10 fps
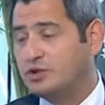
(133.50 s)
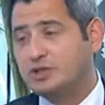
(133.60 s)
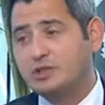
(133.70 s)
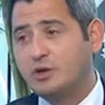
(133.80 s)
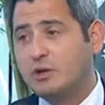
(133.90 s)

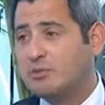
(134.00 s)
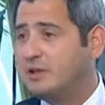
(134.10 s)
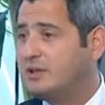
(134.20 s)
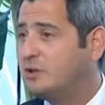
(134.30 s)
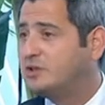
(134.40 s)
shouldn't only be
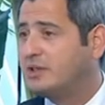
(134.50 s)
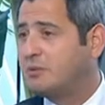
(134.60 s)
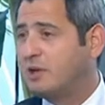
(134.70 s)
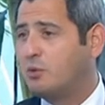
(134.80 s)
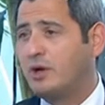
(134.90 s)
using the
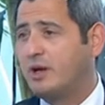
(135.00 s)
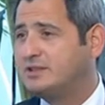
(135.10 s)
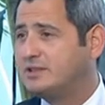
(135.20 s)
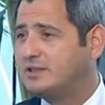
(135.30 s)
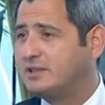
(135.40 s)
big
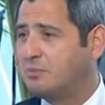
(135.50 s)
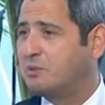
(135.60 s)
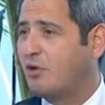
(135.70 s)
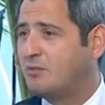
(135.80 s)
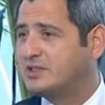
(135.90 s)
words, the big
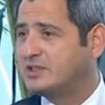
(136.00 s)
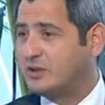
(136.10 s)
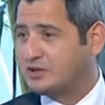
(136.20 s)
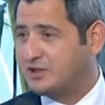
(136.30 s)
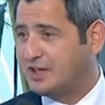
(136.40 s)
promises on
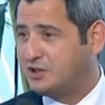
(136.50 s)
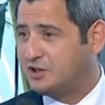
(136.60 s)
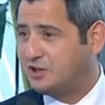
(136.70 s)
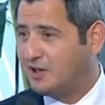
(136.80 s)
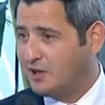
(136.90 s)
the stage.